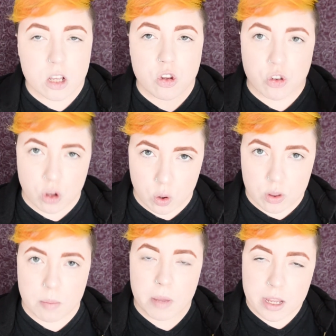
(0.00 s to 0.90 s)
So
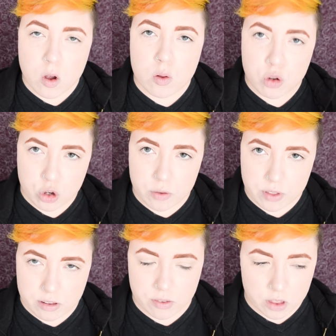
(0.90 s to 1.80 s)
the main conclusion of
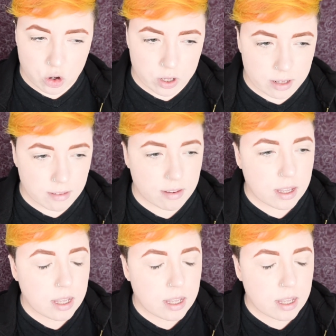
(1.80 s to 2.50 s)
this video is: